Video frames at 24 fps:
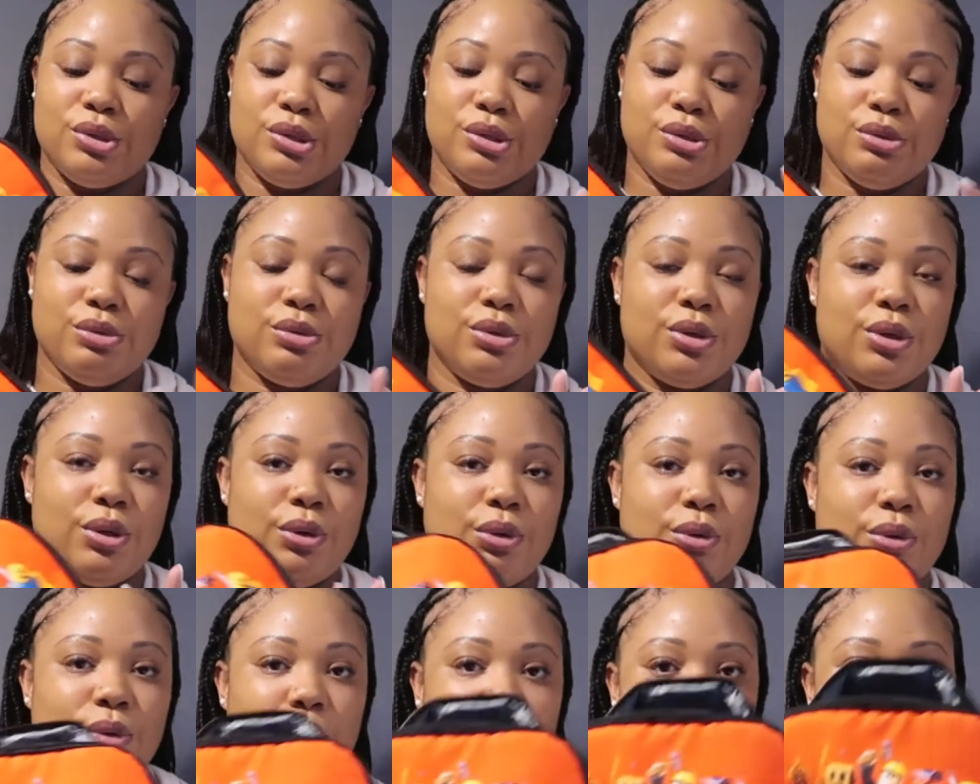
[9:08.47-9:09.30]
you
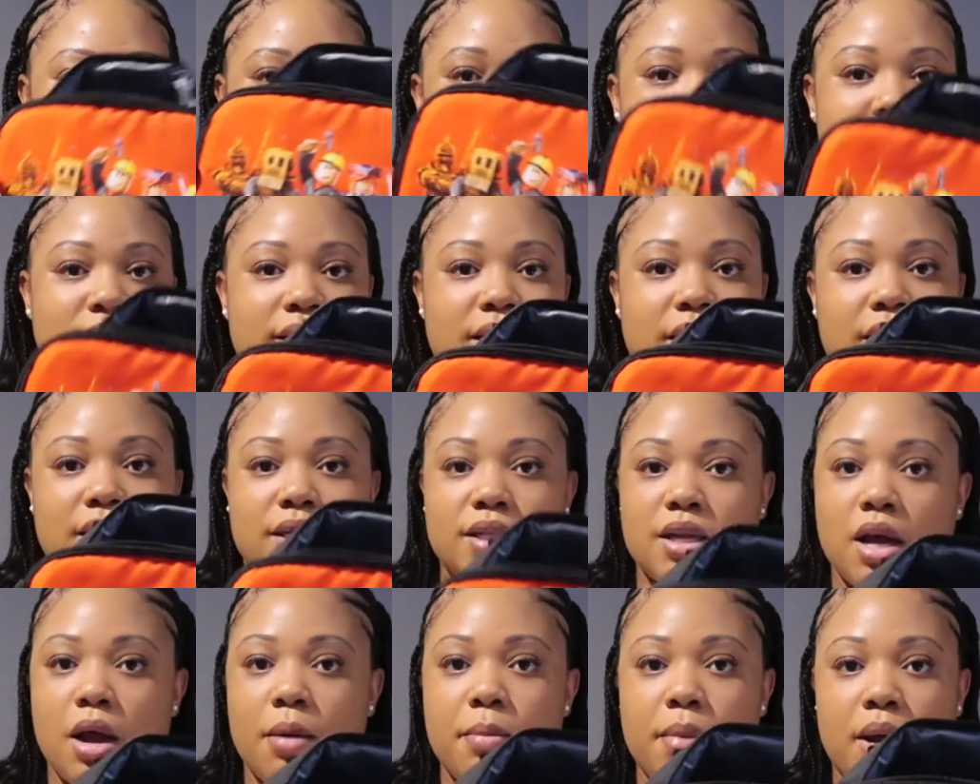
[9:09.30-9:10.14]
know, all these kids
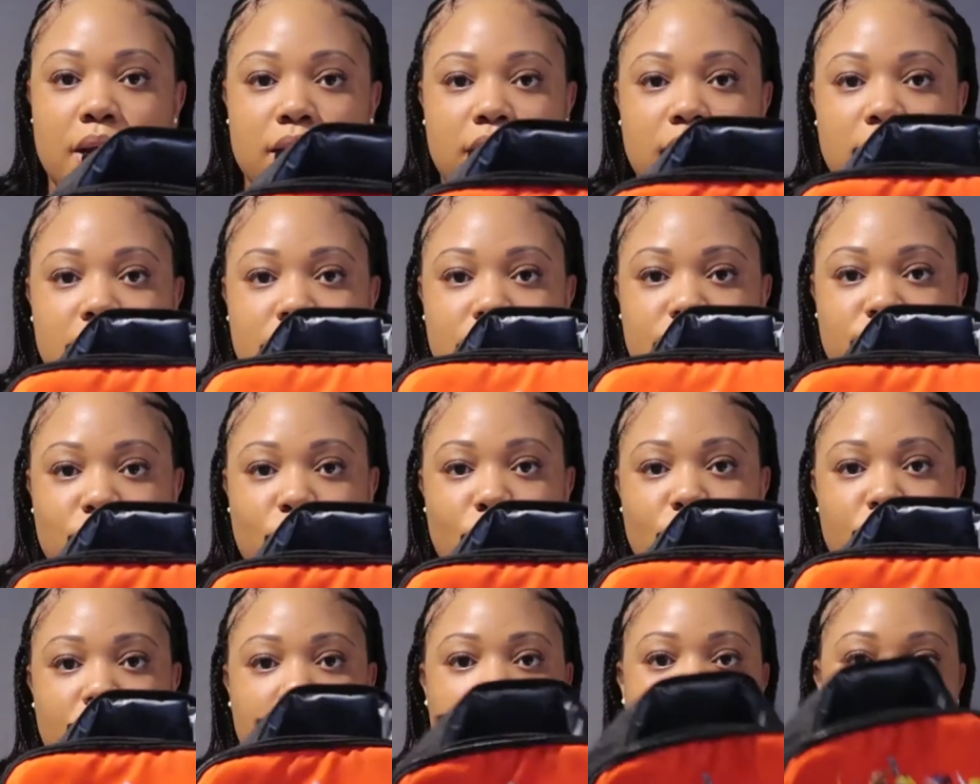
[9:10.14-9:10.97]
are about these
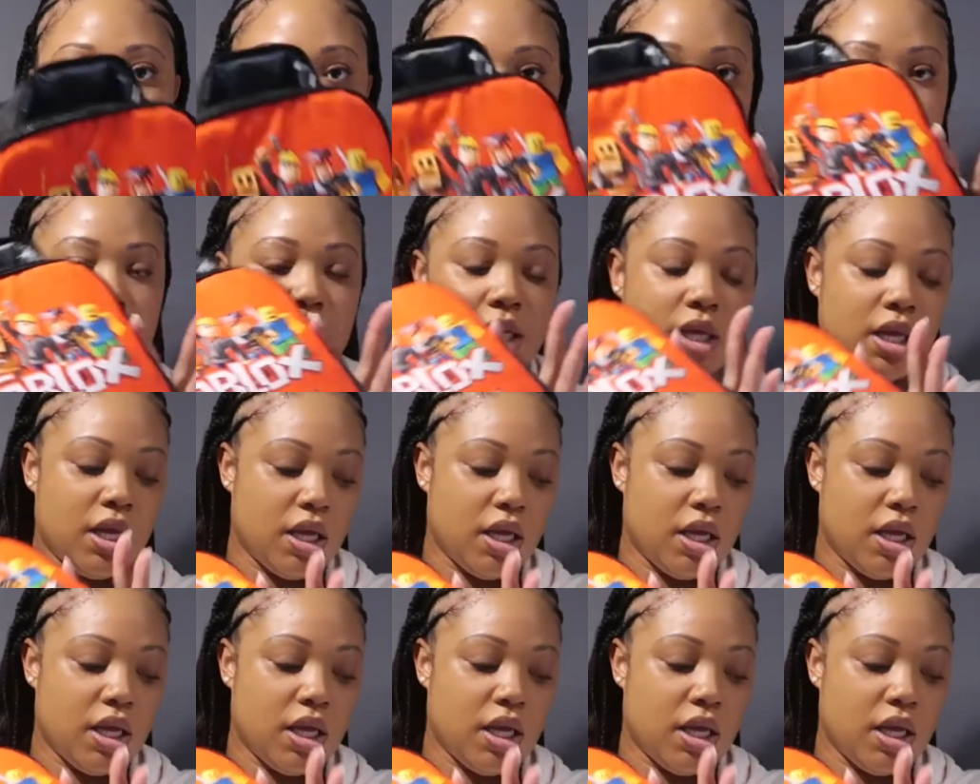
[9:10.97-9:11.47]
Roblox.